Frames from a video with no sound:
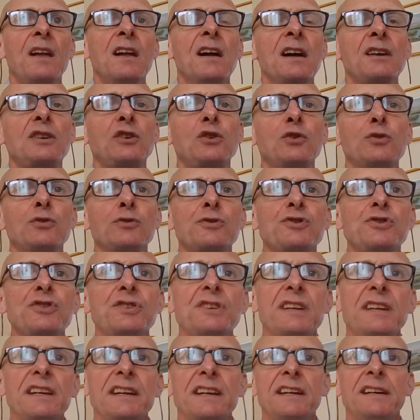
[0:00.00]
A caution
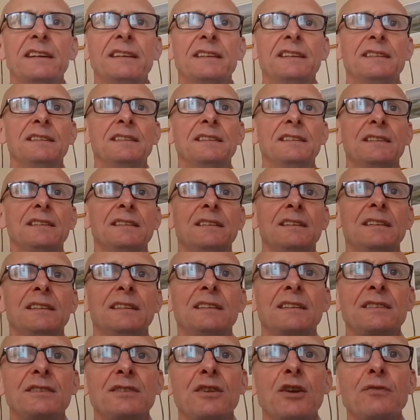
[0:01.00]
here,
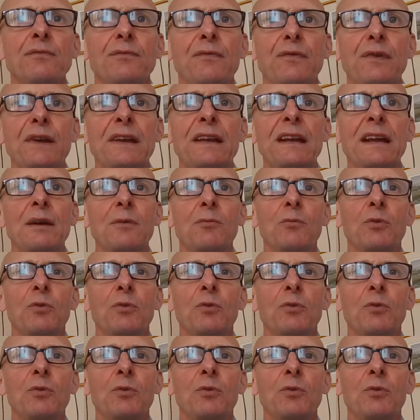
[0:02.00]
don't forget